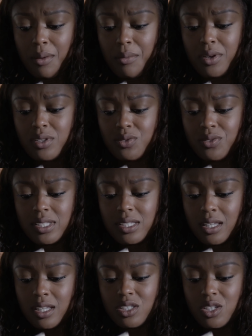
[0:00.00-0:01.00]
Most
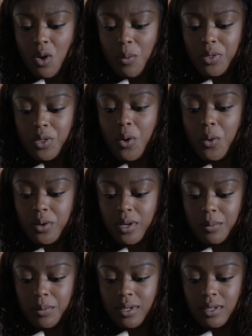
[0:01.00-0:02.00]
recently, she opened the Hollow,
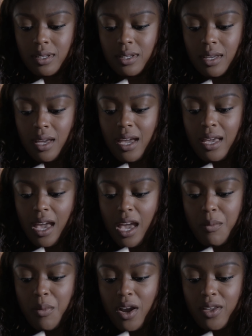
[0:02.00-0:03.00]
a
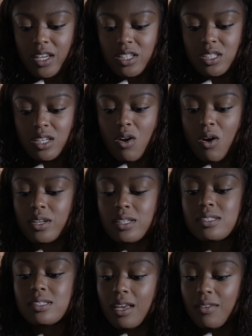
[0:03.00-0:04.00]
gay bar that she called a
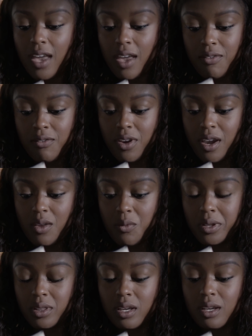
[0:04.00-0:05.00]
safe haven for
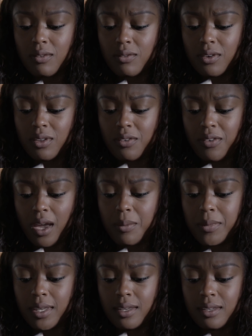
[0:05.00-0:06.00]
anyone looking for their
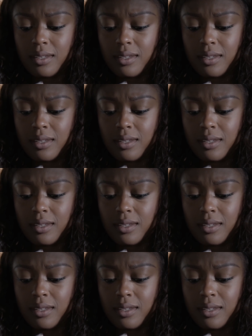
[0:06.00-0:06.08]
family.